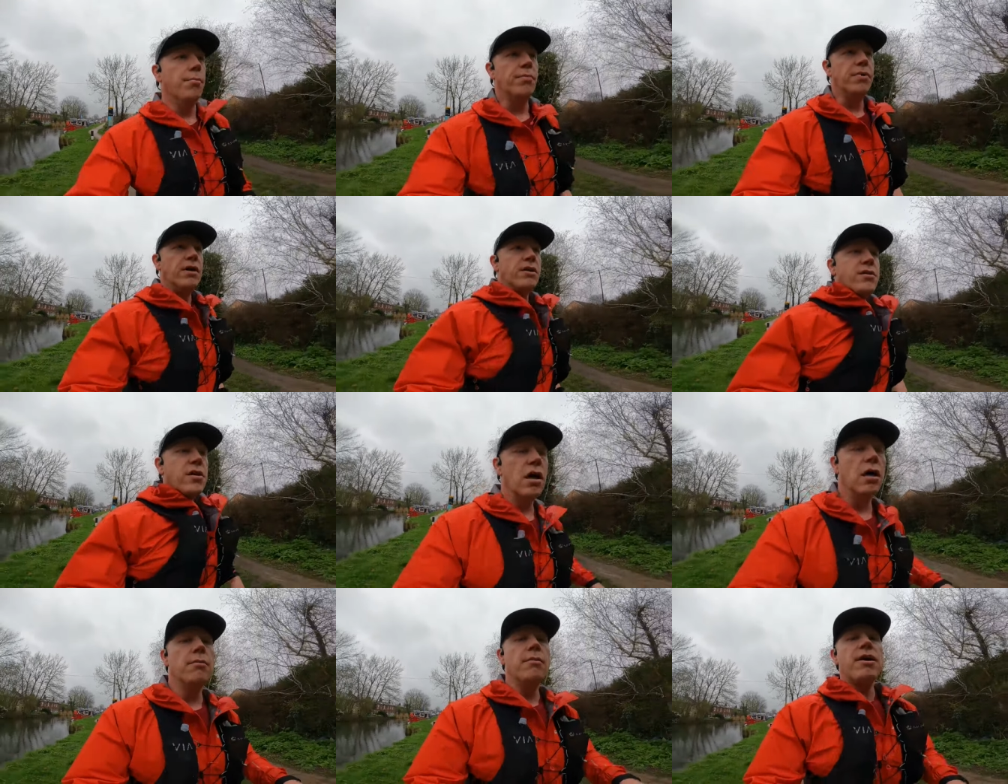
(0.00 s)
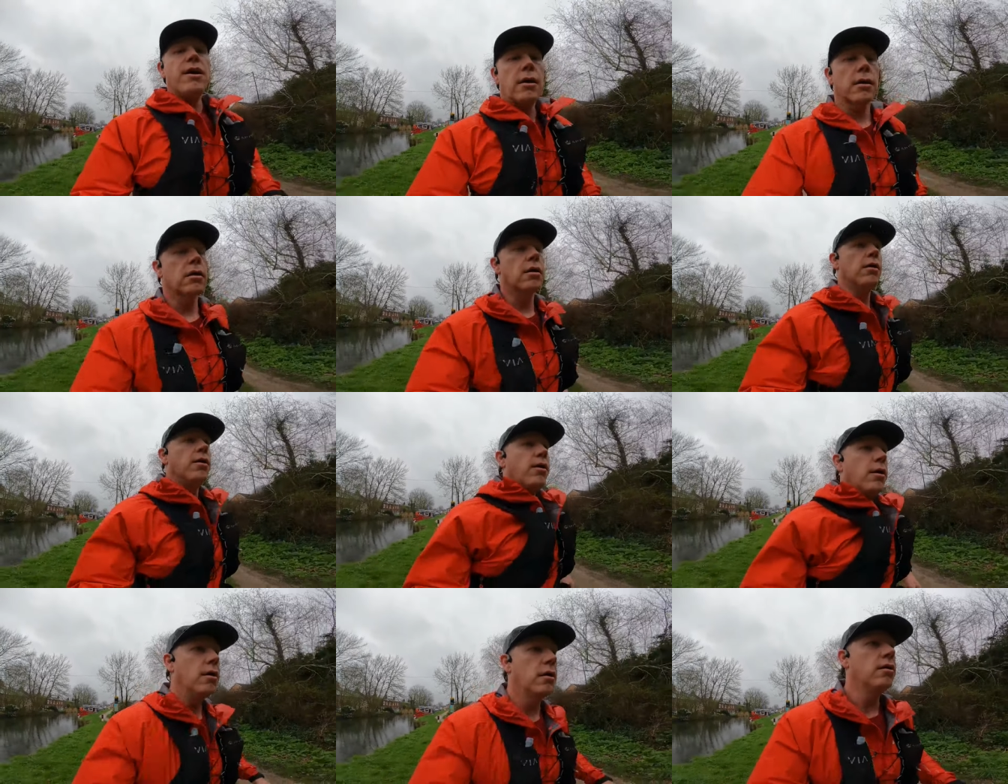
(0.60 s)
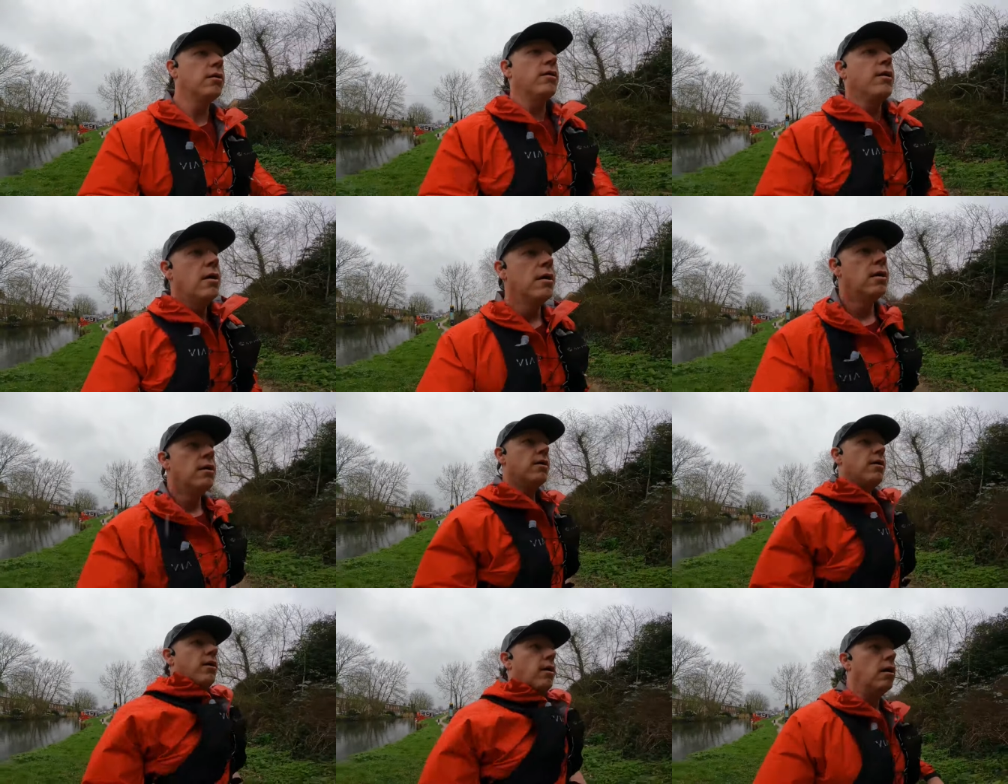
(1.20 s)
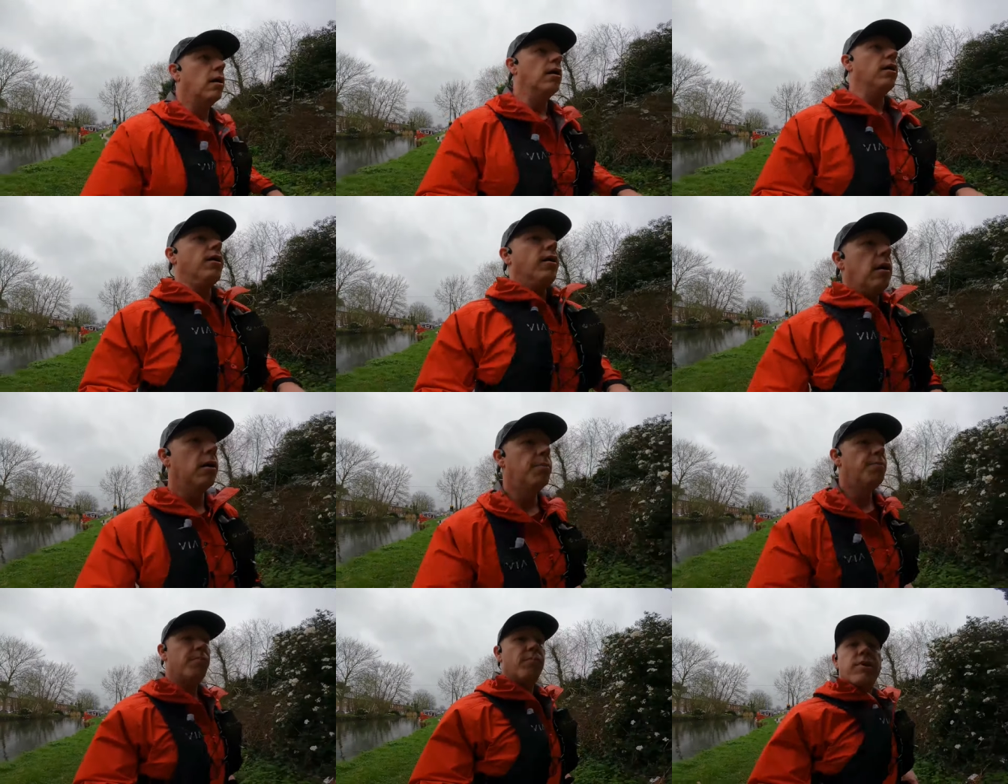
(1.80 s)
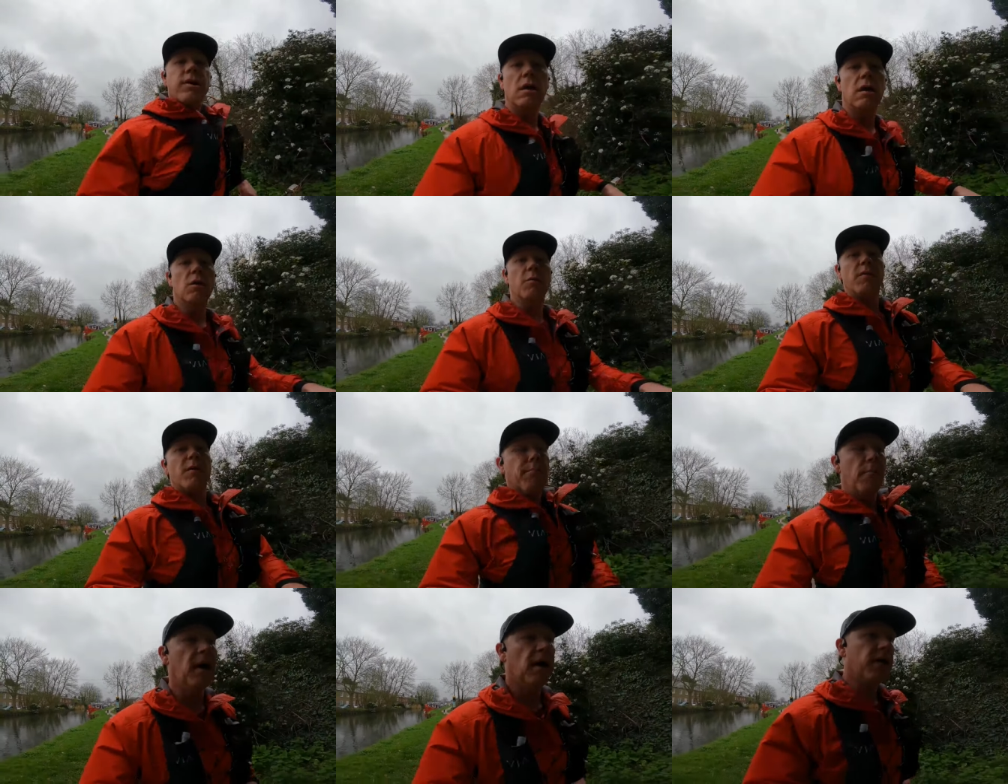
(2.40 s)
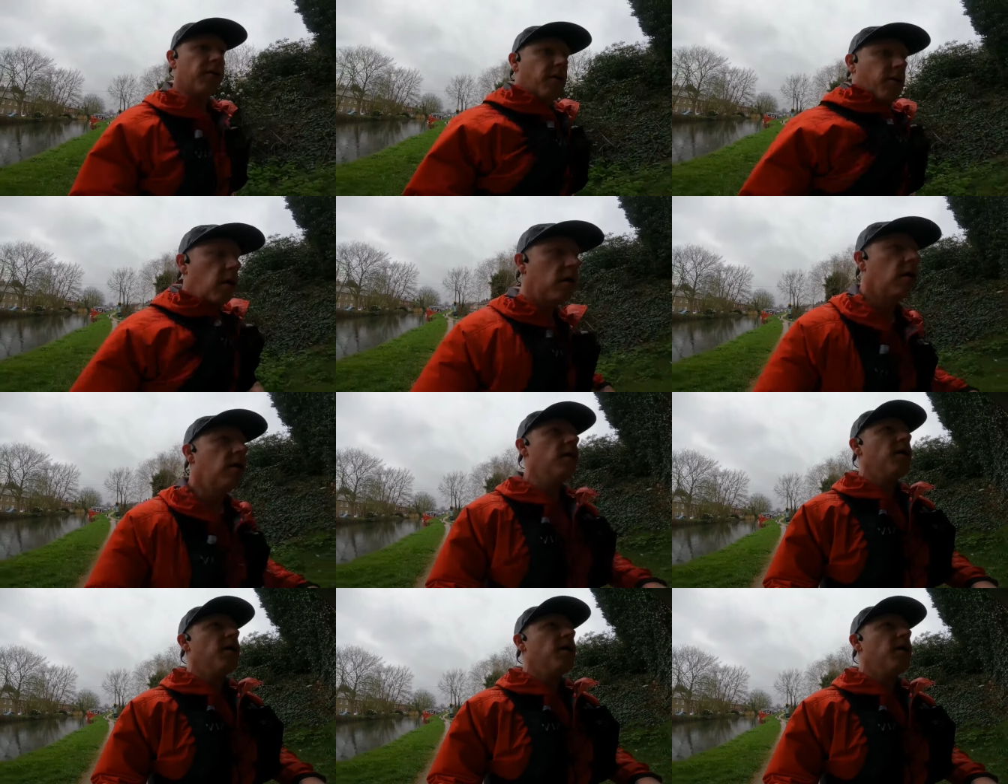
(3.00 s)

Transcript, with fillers: a bit of tarmac, uh, a little bit of mud,